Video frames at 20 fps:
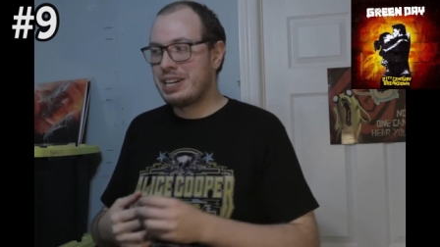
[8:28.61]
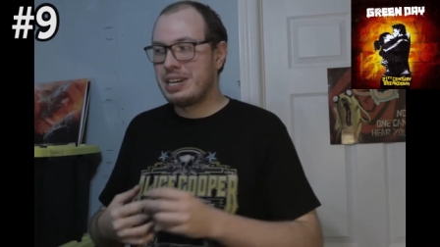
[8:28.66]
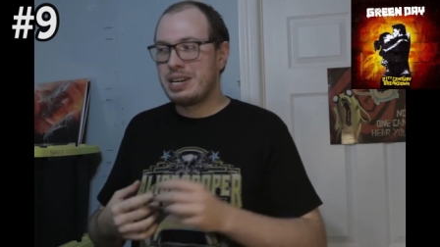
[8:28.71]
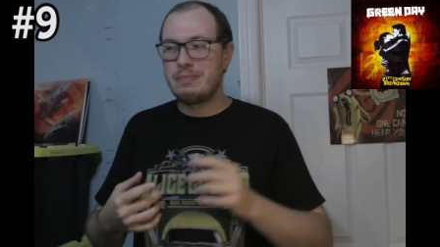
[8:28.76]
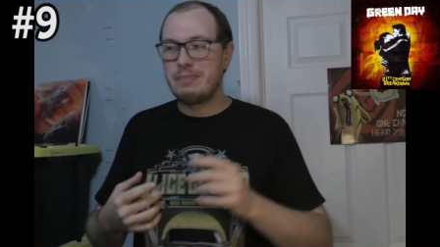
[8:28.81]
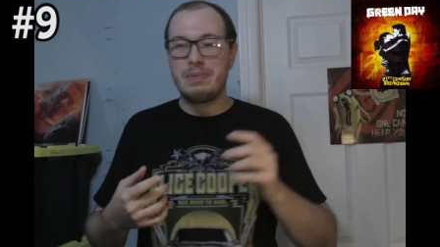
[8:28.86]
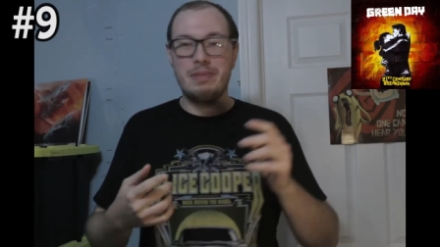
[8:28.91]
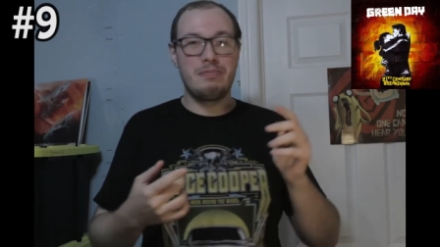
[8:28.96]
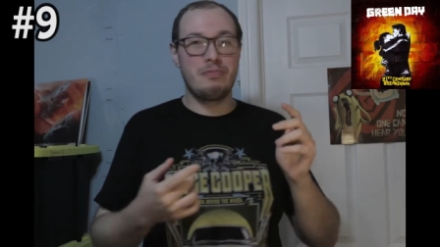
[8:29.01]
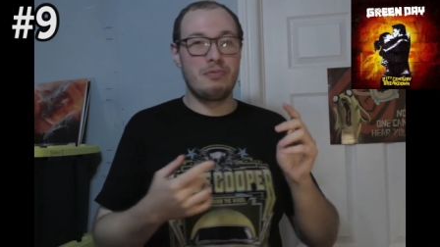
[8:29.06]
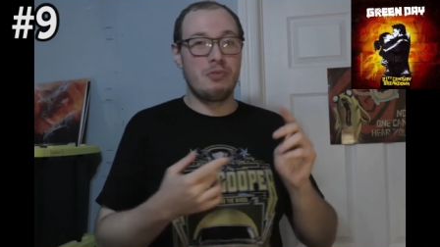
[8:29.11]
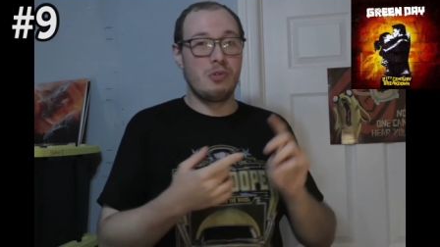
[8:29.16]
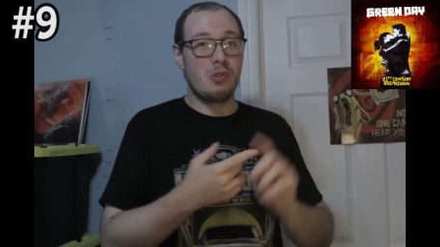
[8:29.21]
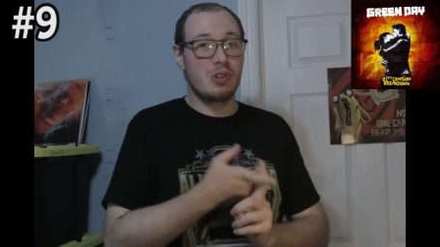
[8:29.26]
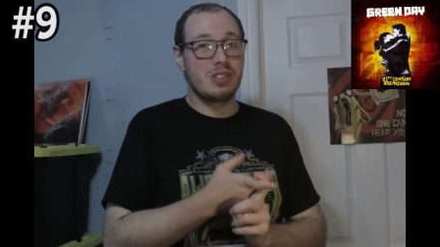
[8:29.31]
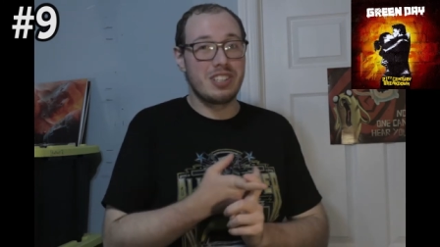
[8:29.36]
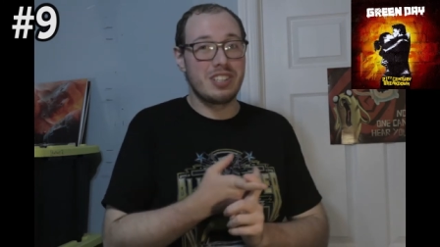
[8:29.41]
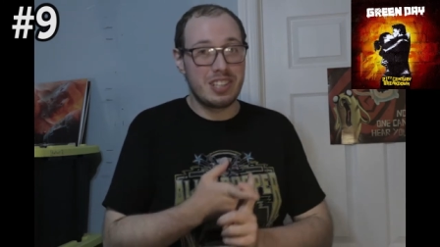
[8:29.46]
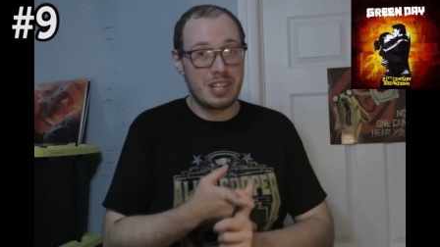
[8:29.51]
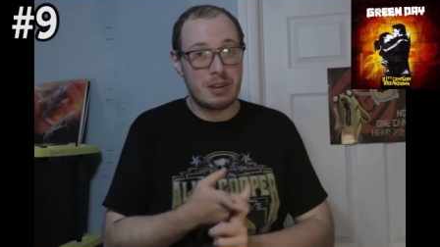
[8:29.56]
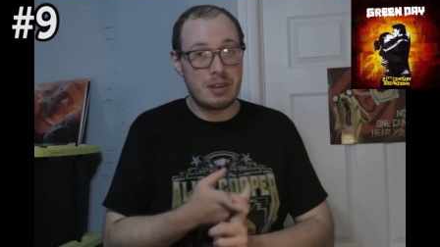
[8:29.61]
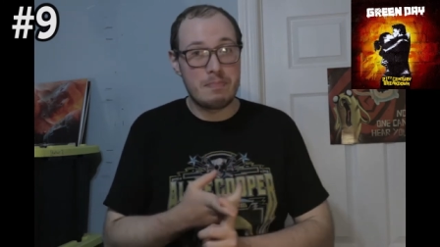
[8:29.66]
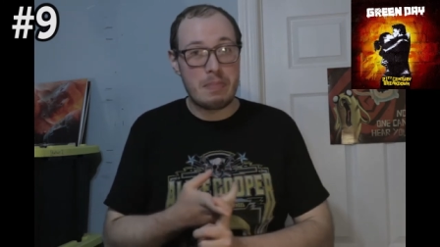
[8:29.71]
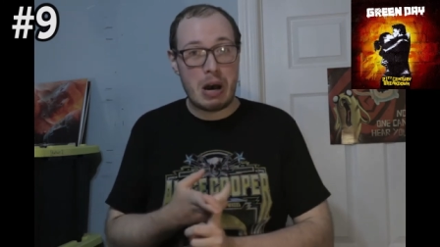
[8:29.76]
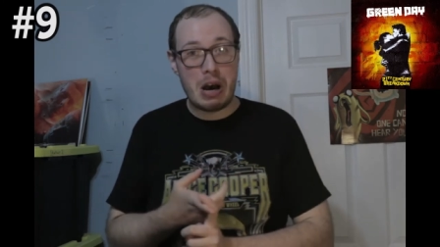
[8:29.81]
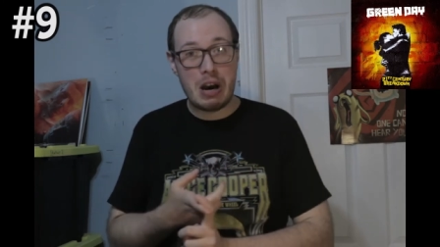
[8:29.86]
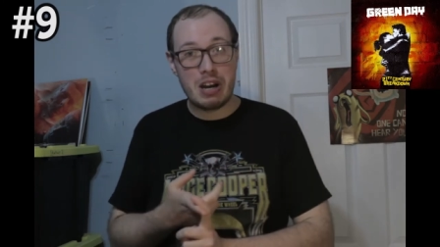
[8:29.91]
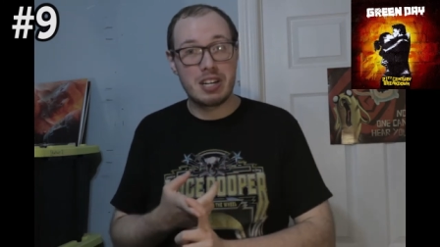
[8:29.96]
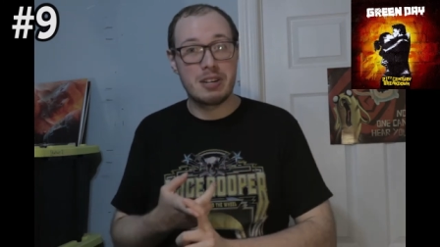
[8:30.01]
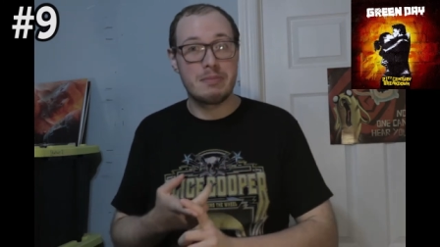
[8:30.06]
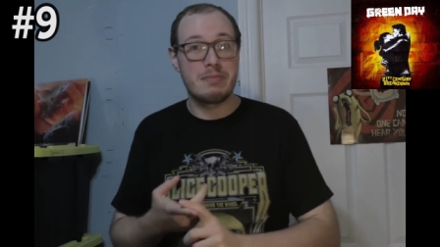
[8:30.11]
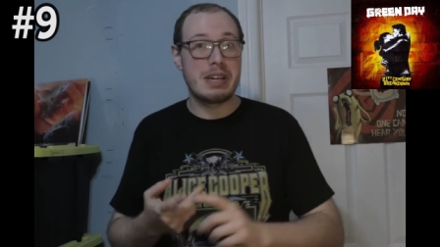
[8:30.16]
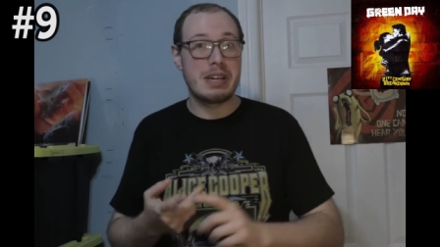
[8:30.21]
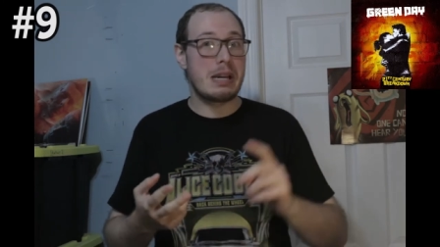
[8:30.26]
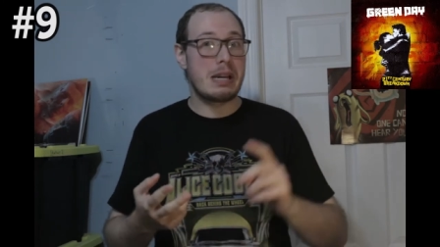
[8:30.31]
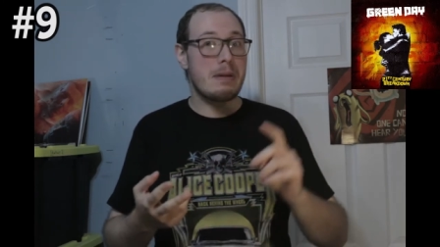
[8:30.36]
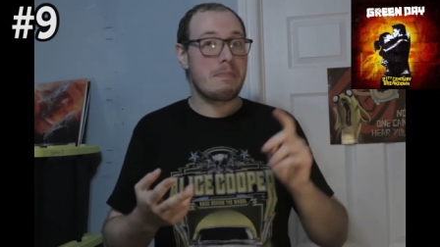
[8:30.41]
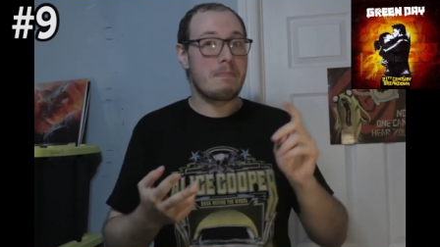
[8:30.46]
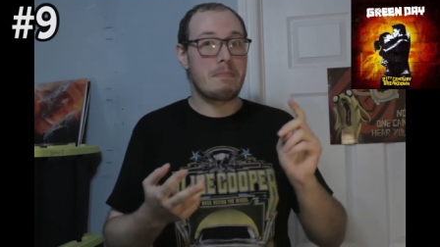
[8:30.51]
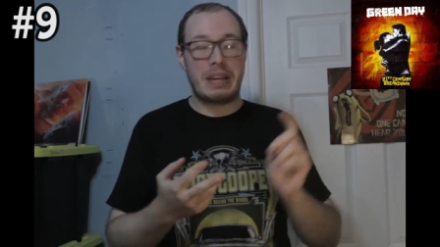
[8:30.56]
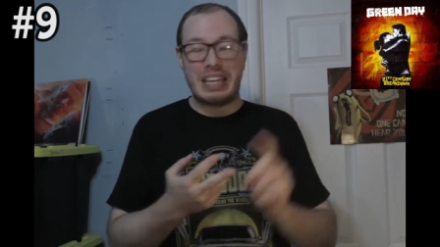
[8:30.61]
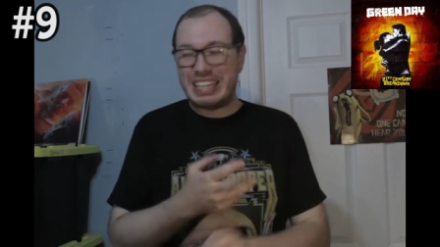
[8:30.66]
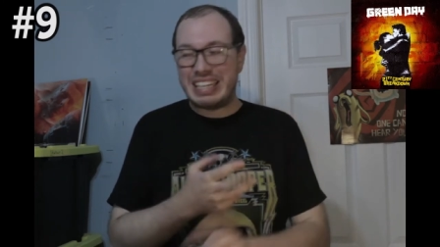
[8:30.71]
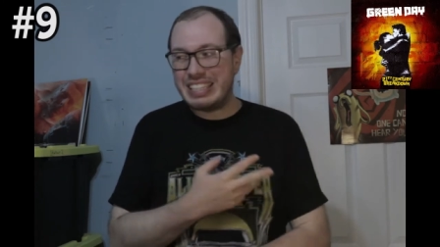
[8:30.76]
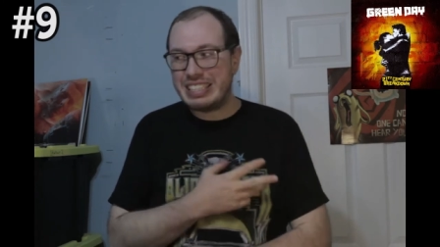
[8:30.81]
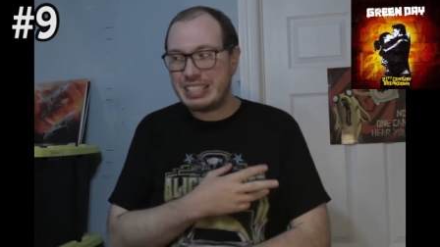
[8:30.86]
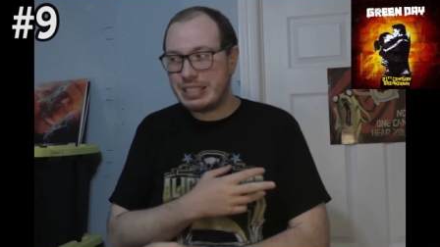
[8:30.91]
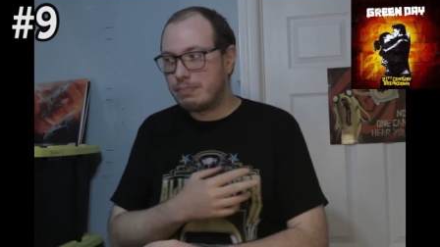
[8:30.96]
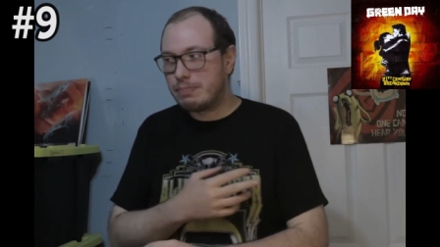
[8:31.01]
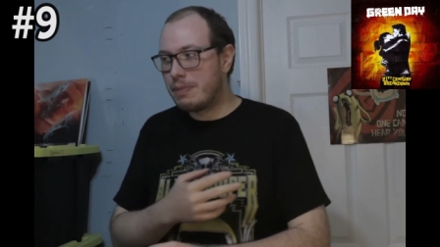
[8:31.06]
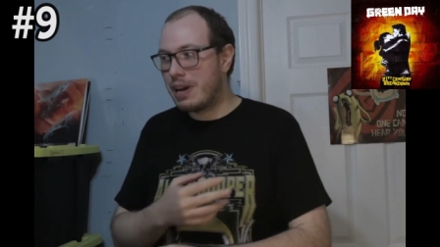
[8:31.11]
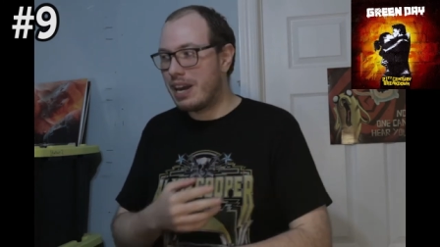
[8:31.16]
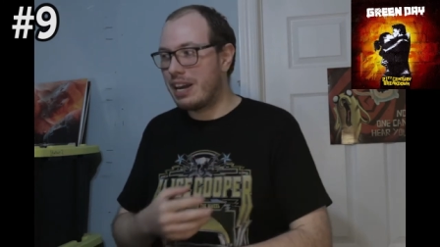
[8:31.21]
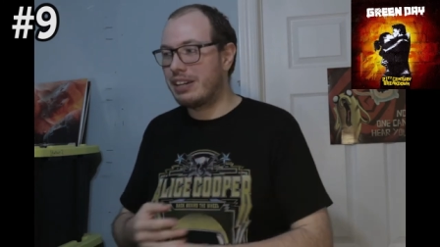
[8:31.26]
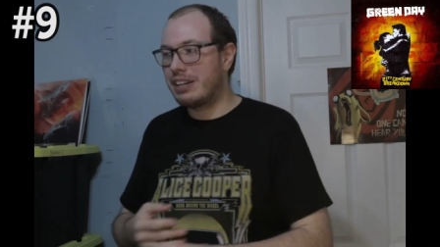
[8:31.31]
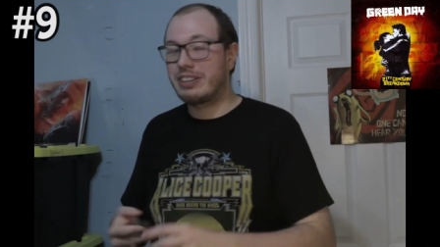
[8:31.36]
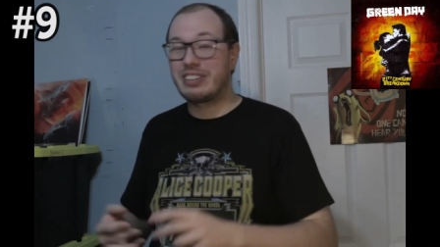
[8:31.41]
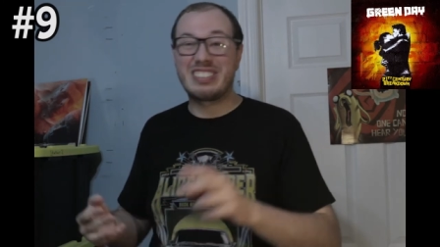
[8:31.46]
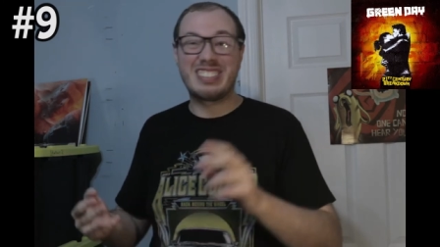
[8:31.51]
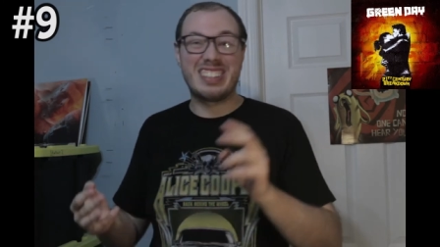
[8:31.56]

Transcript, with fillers: before the lobotomy, Peacemaker,